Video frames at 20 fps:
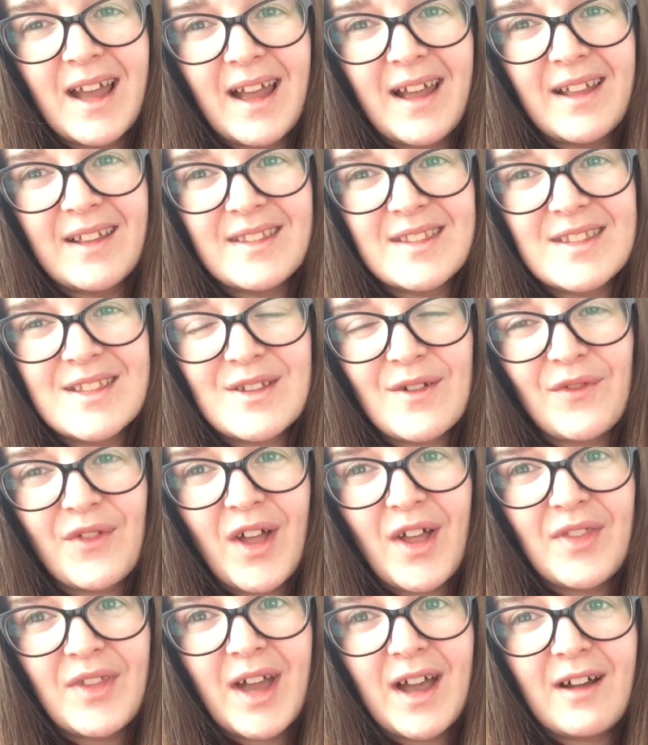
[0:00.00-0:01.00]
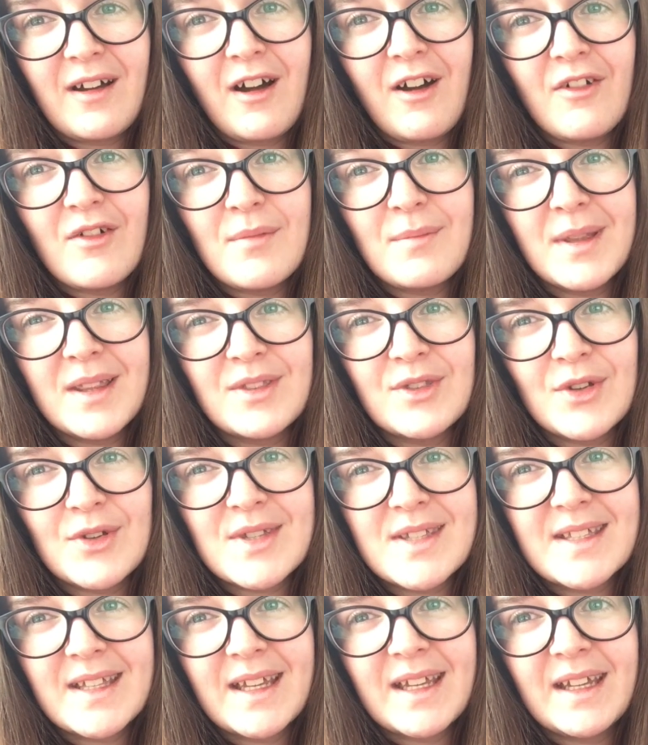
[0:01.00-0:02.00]
and stuff like that are a bit
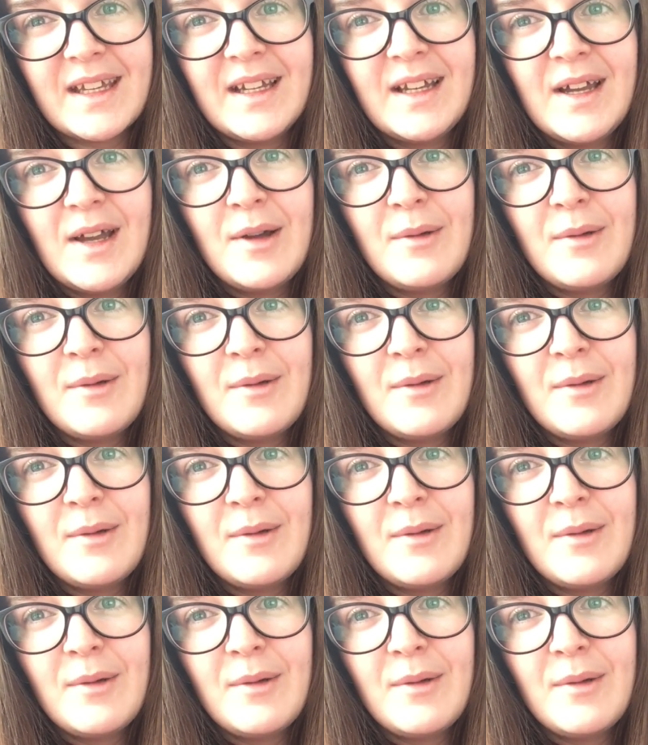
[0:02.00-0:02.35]
dusty